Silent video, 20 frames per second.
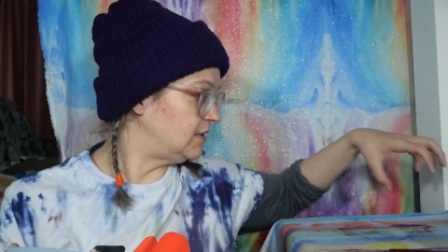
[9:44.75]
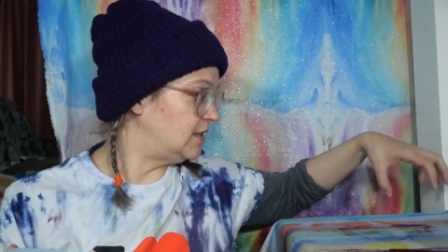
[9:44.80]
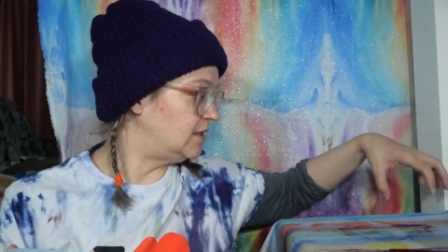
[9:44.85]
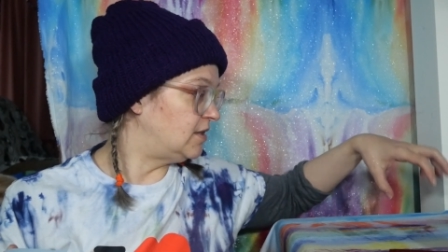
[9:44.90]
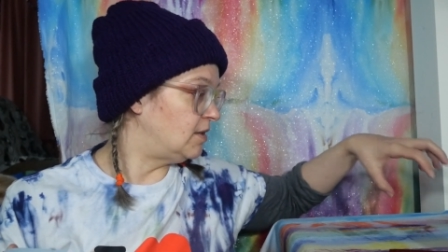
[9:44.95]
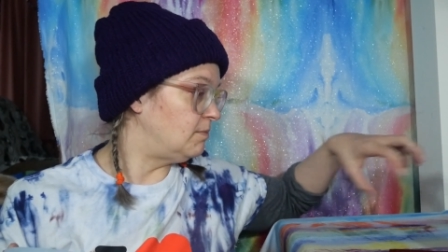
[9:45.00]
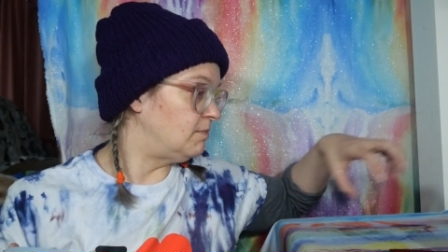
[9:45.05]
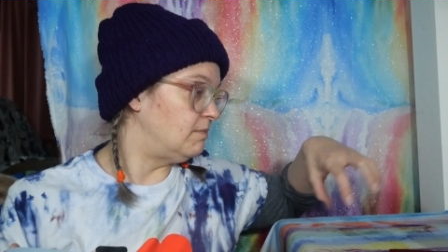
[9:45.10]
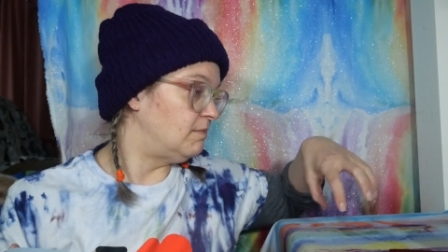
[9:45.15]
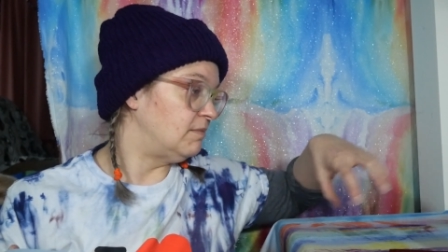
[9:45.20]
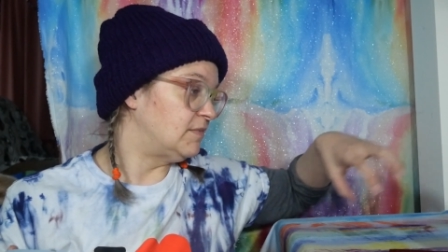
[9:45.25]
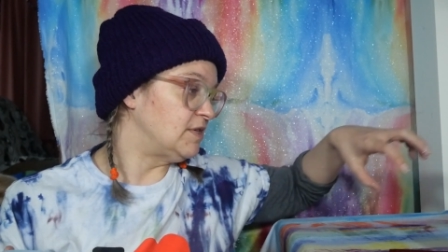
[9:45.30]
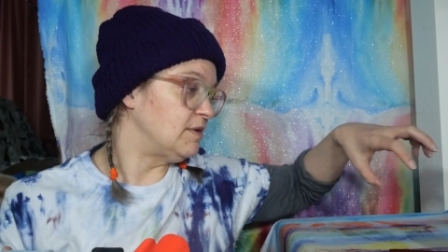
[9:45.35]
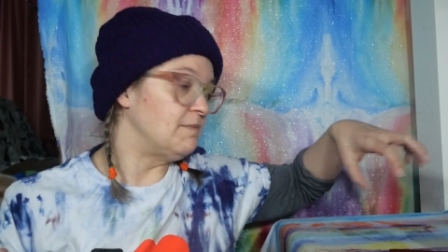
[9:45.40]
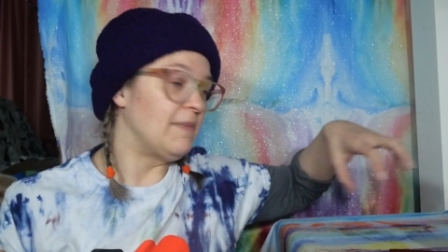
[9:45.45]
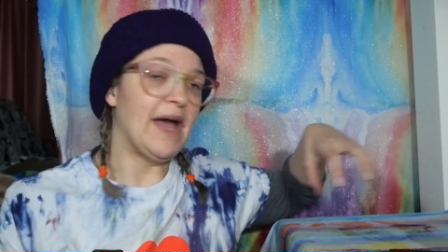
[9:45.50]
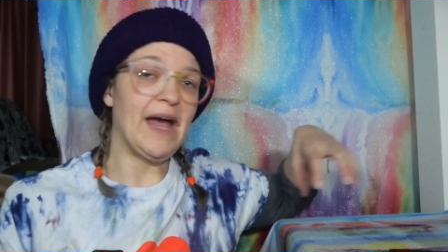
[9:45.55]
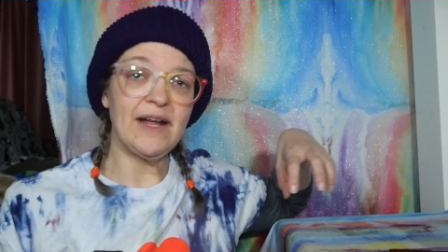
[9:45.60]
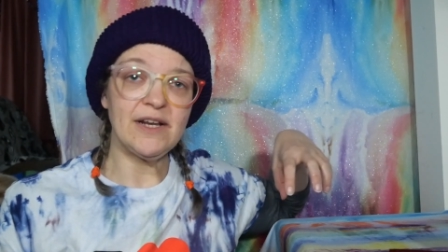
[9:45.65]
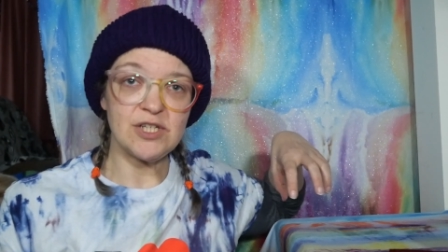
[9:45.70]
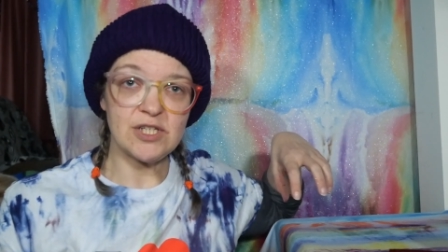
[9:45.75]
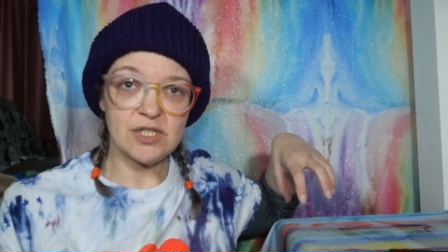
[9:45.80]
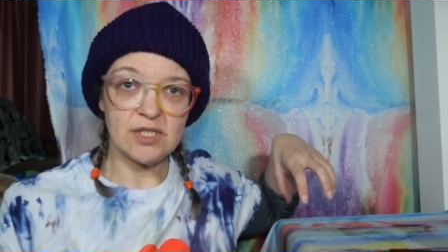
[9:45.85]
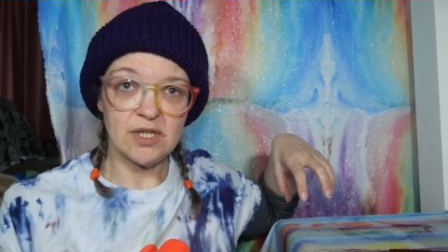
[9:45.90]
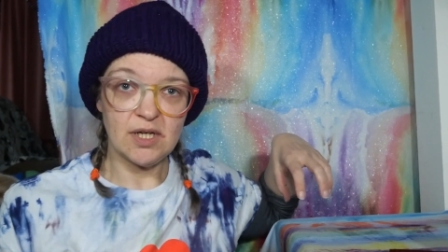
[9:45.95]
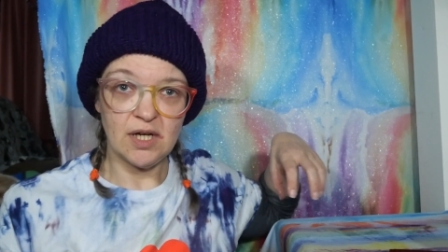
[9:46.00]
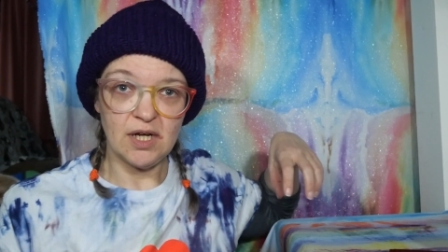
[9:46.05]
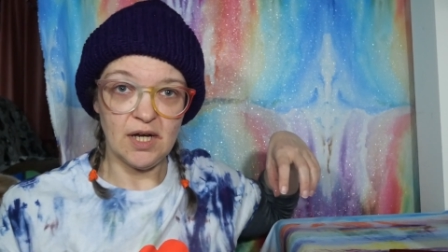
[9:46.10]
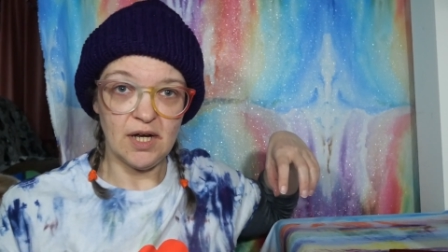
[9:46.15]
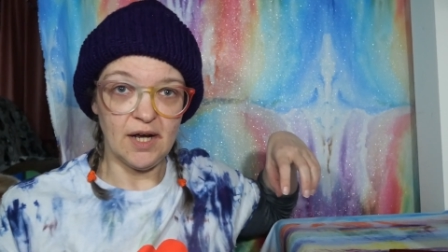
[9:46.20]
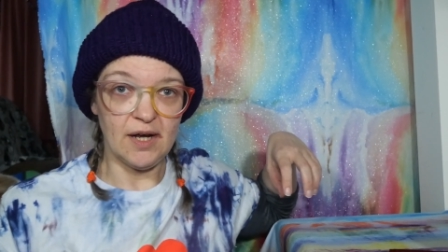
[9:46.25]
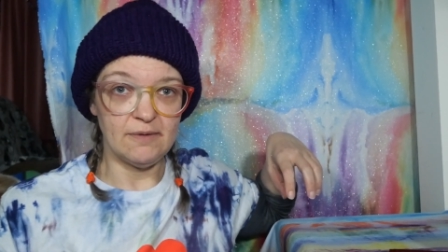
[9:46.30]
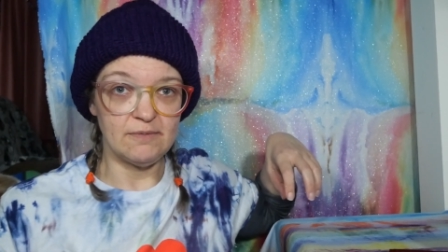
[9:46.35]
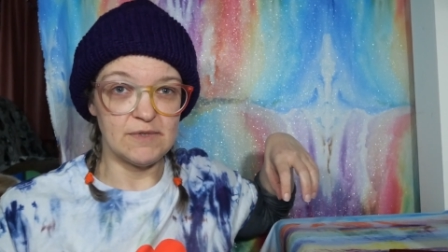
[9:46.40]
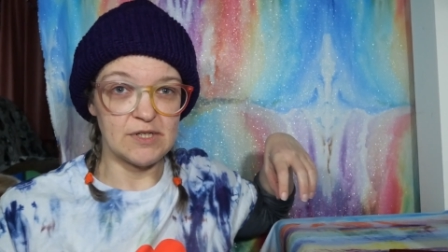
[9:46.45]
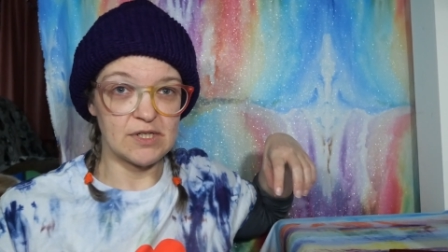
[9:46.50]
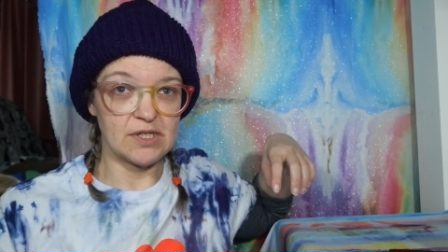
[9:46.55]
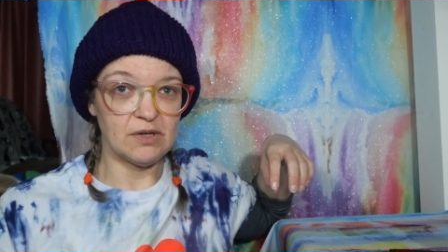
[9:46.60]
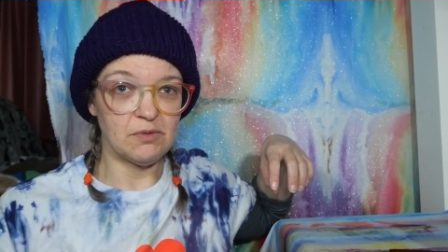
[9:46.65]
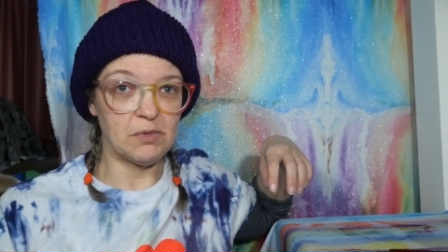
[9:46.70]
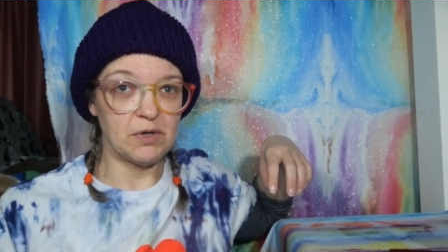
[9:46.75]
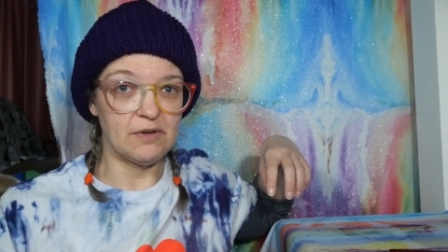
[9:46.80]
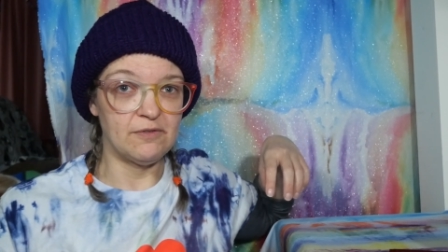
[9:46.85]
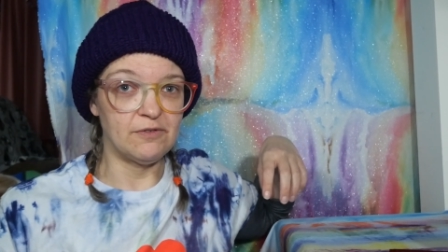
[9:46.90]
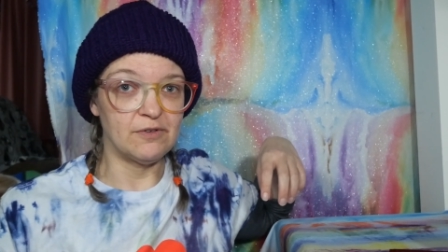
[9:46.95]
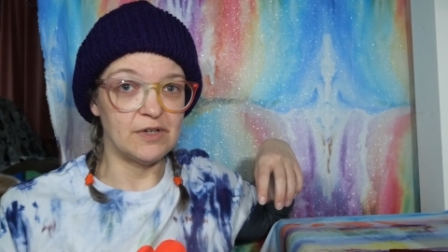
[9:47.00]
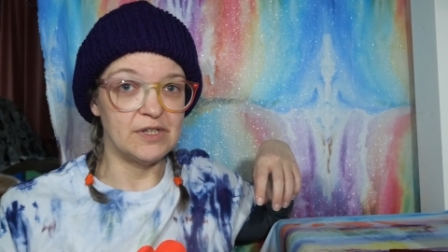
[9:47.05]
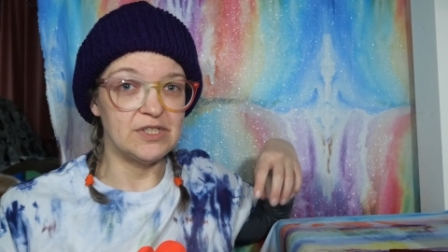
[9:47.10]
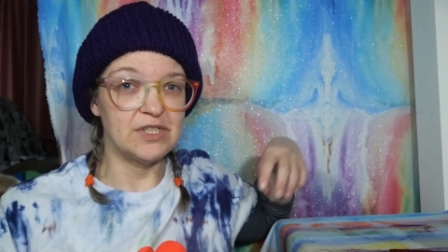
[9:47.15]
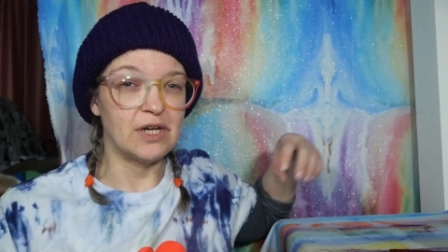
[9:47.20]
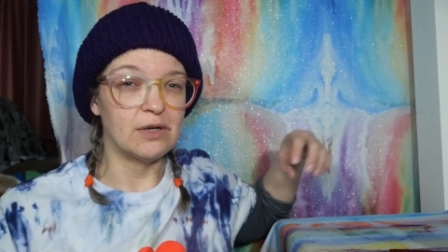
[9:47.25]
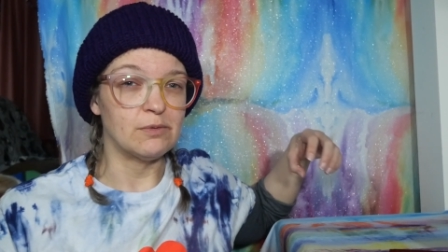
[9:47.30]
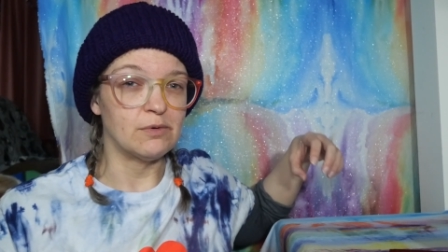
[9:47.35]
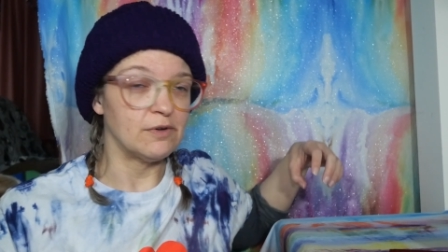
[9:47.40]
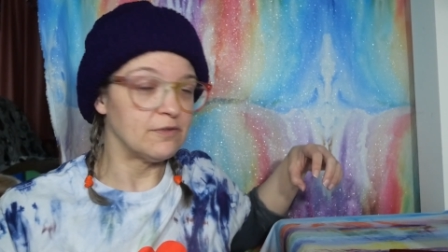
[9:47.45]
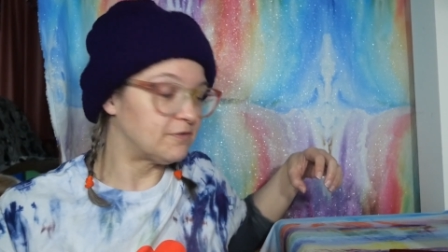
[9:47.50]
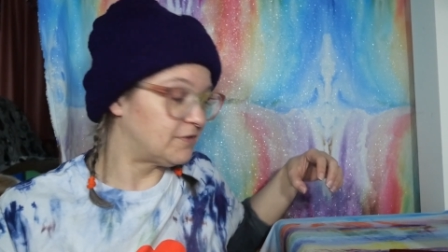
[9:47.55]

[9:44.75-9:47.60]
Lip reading: need them to match. I'm just going for a general